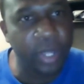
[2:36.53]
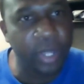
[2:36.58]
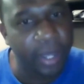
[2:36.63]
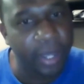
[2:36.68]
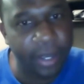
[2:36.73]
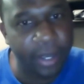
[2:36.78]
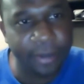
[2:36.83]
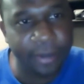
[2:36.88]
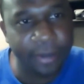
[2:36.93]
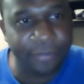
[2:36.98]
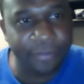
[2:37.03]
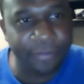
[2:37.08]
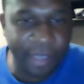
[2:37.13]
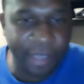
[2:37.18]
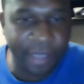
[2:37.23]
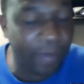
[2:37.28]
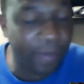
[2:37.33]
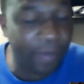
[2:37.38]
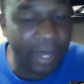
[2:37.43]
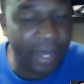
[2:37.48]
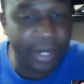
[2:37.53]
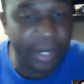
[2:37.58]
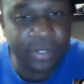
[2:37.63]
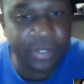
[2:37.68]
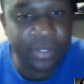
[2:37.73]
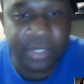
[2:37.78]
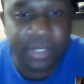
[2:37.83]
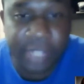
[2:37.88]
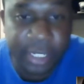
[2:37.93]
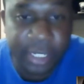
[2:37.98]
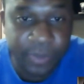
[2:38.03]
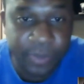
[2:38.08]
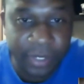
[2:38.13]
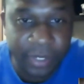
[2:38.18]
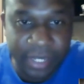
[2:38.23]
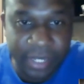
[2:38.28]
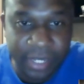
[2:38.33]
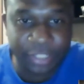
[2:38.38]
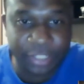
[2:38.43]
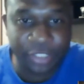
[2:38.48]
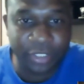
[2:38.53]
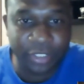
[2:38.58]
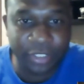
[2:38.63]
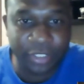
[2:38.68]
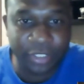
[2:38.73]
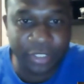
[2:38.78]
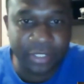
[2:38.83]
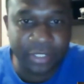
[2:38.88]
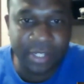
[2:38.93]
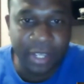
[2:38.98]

of everybody else's expectations.